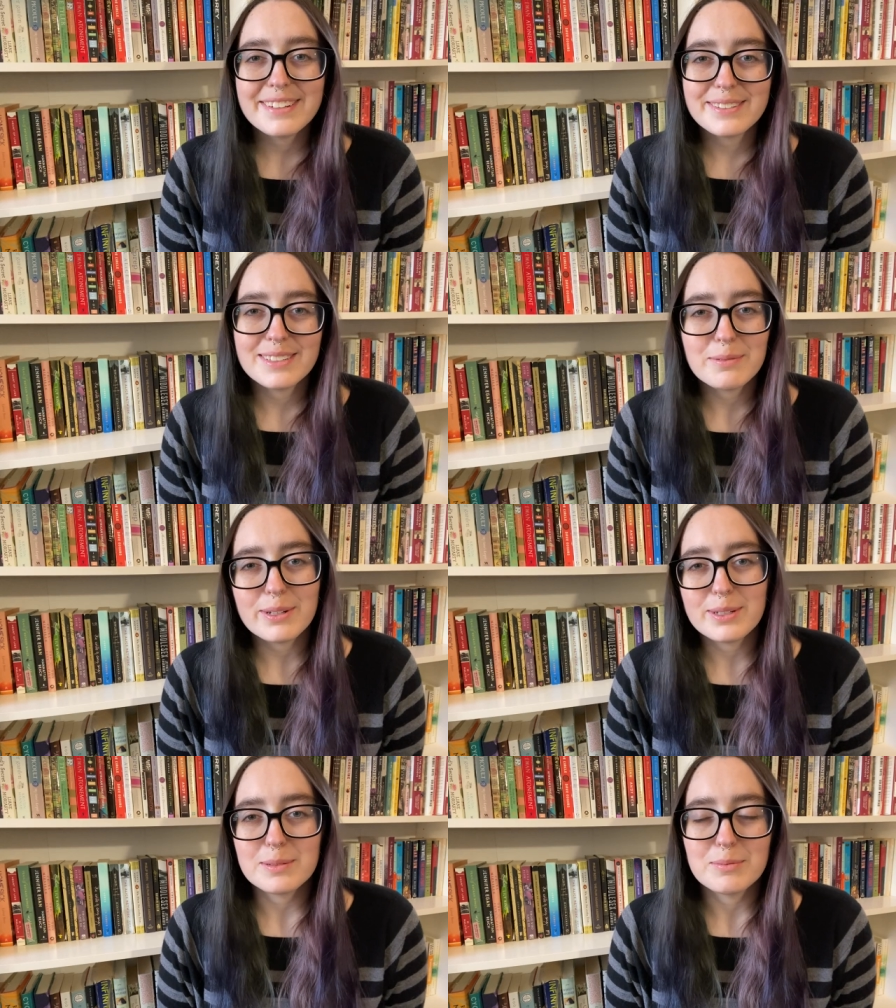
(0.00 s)
and
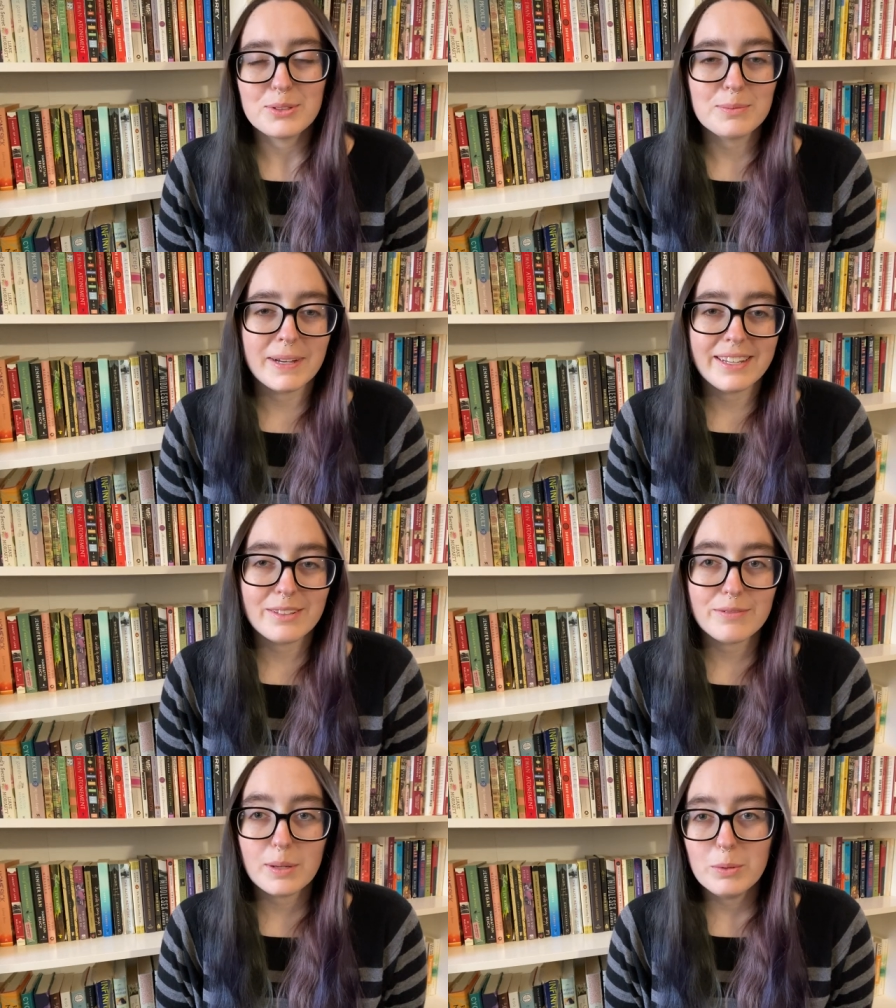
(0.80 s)
welcome to
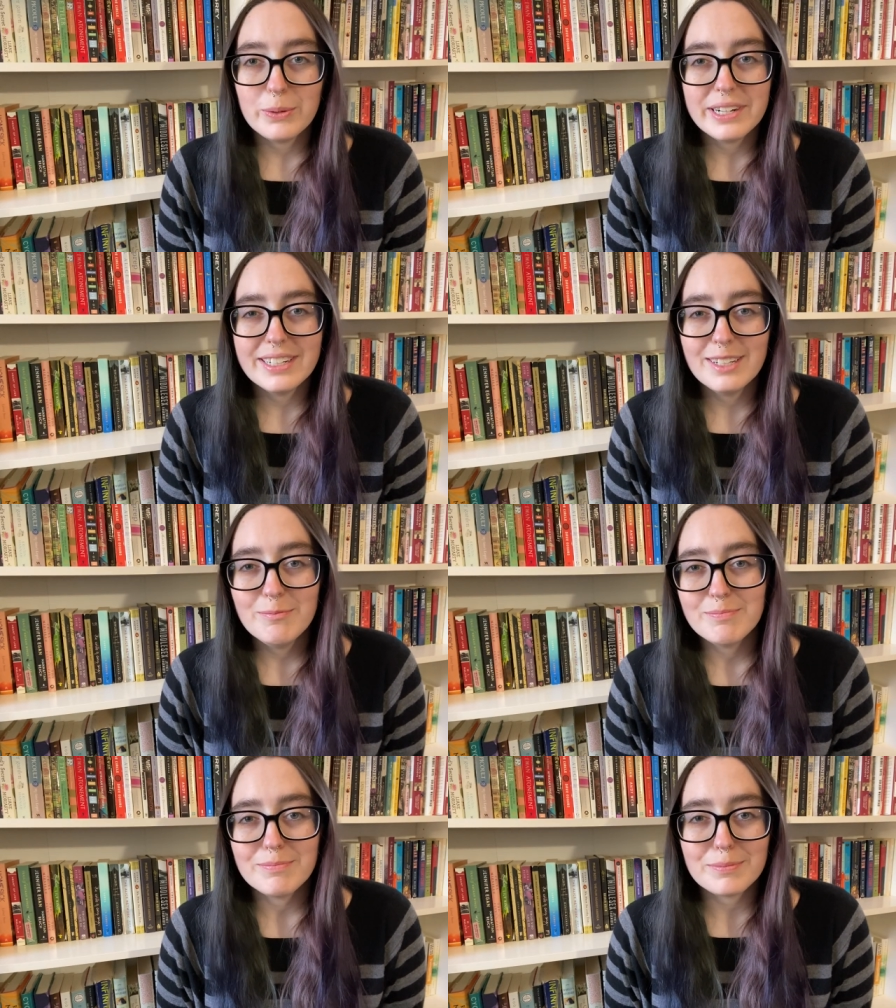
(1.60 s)
my February
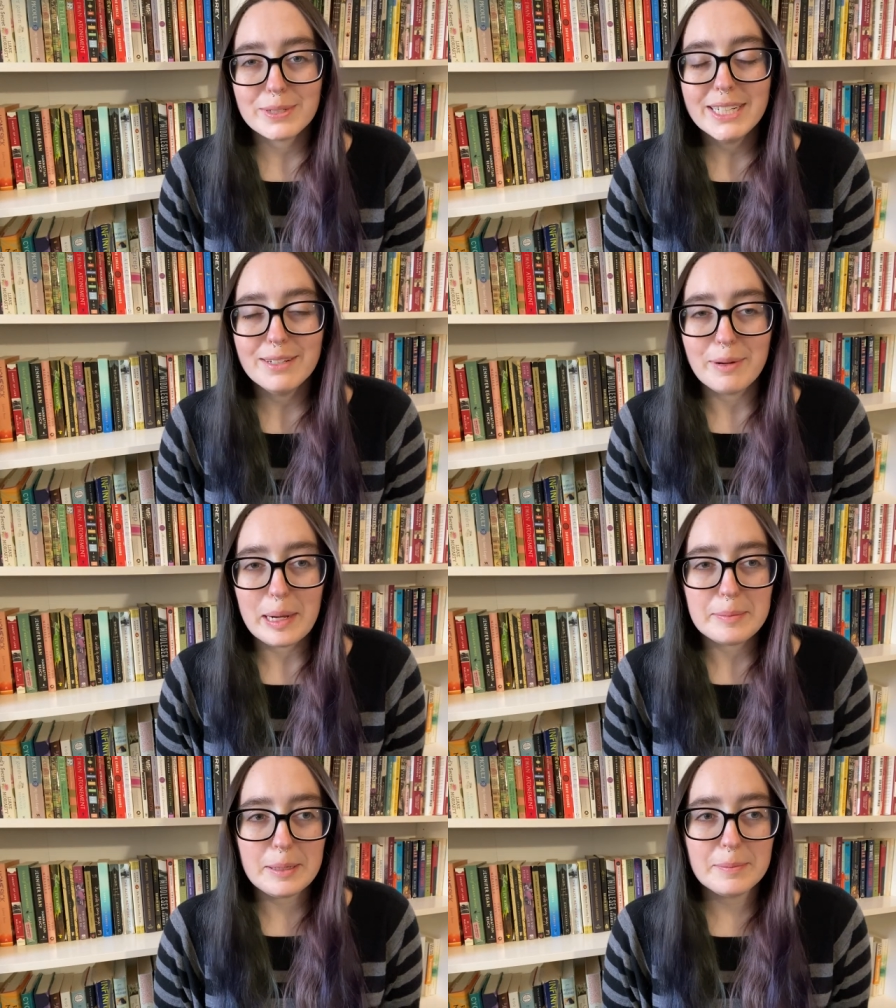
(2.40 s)
reading
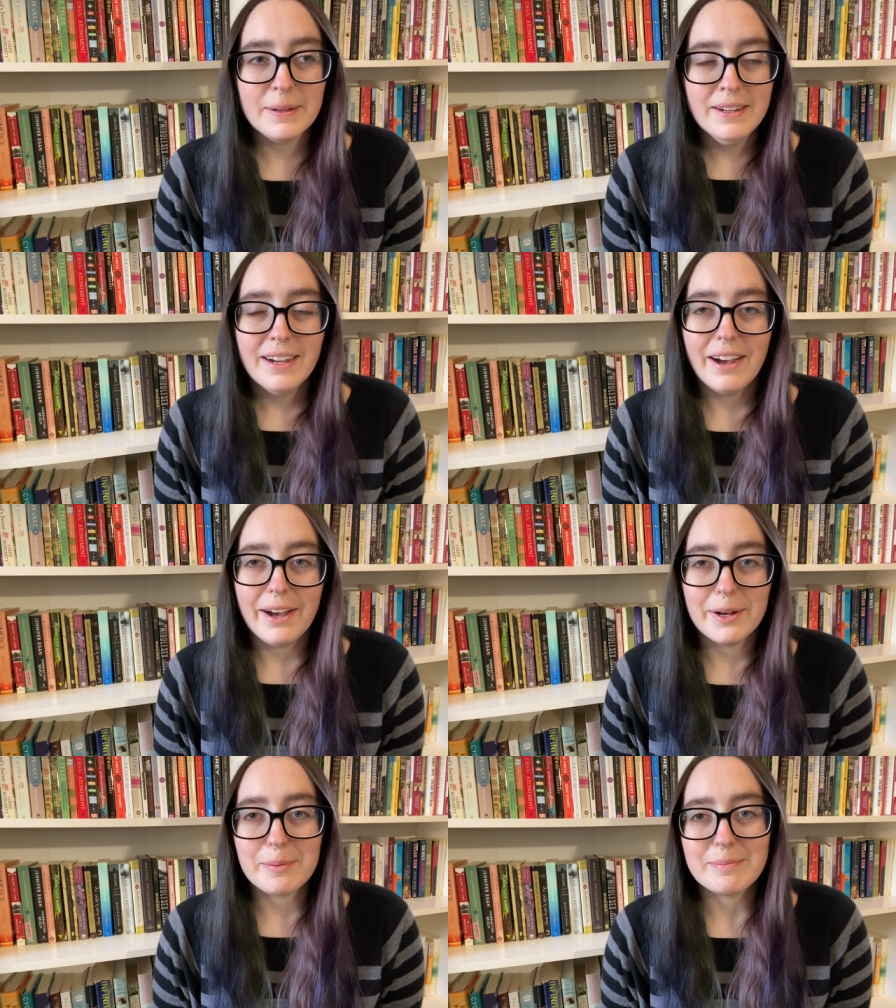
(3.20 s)
wrap up.
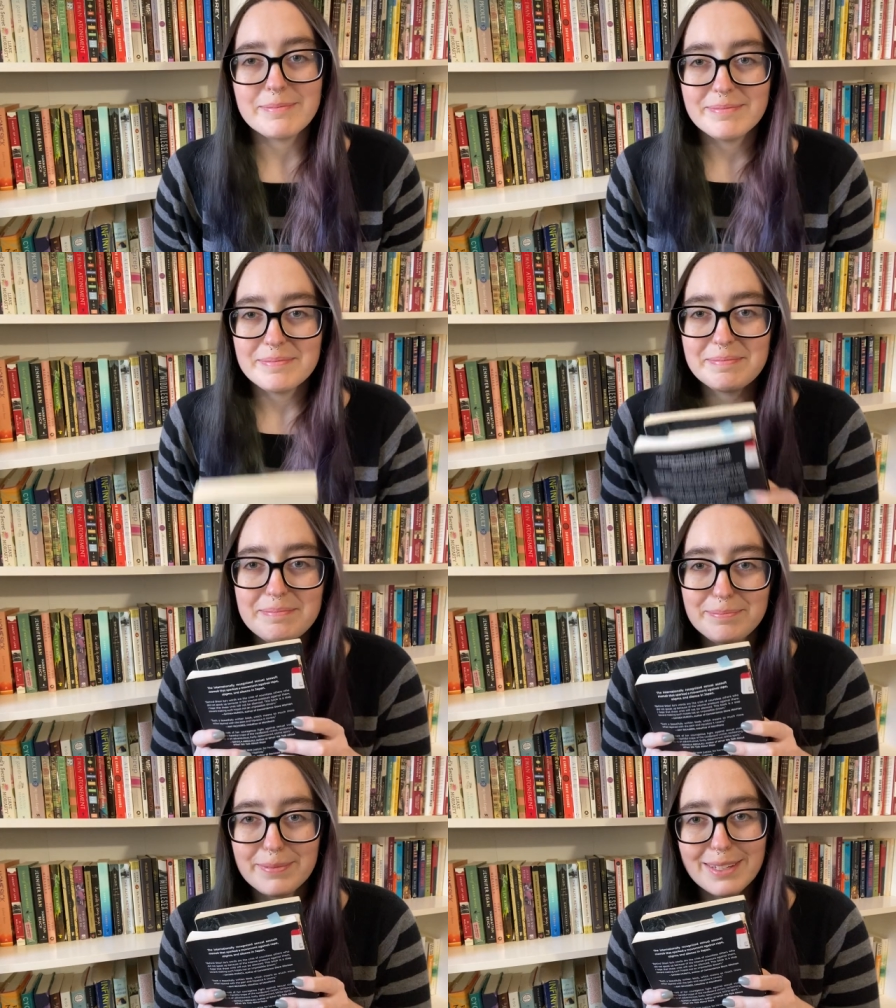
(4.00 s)
Um,
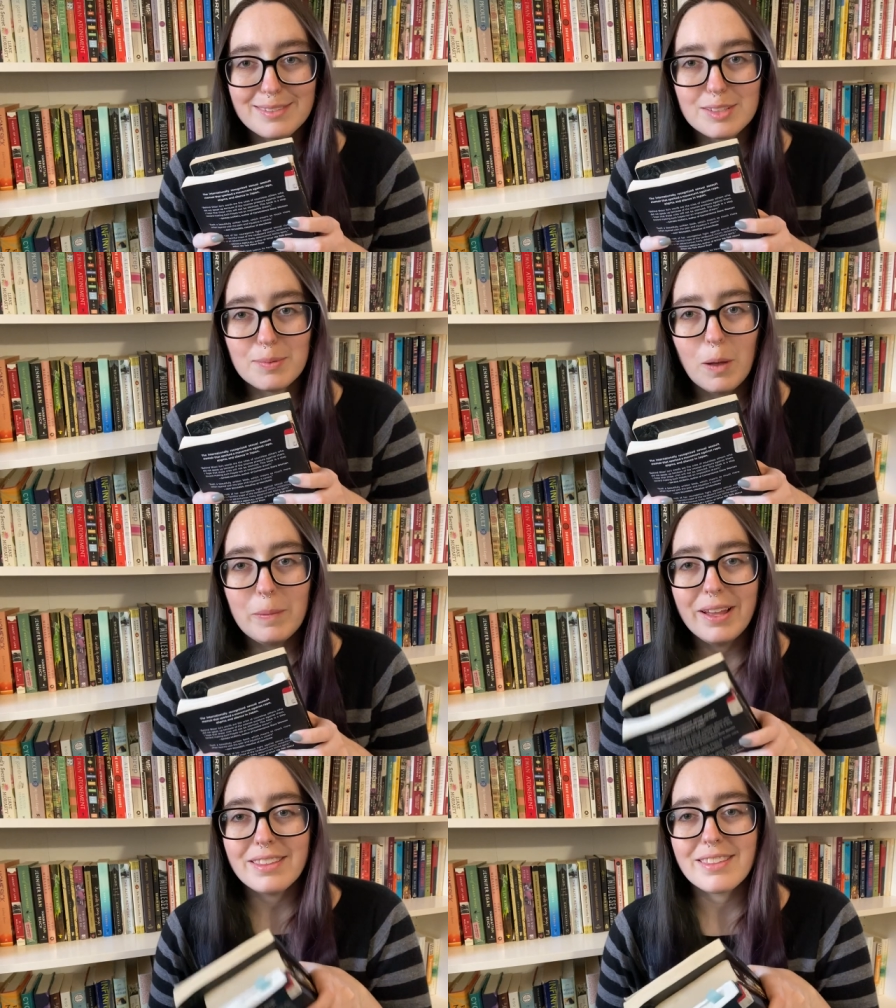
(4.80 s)
small month